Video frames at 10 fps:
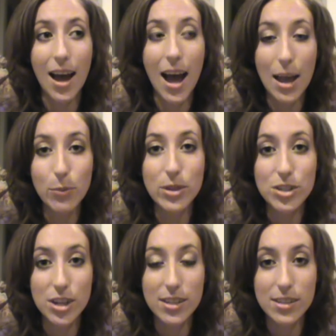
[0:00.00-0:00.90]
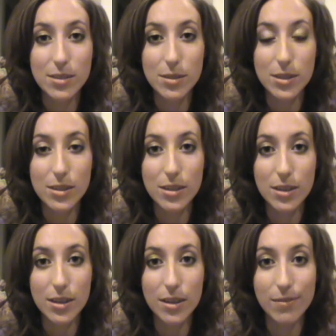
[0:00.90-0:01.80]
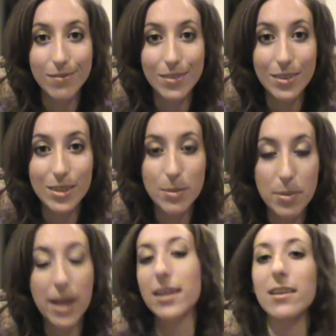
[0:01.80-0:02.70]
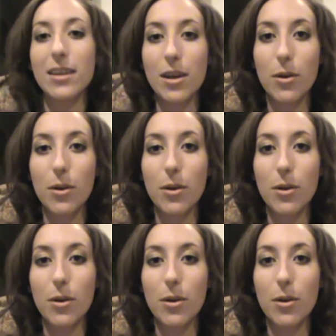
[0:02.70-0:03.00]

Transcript: I would just depend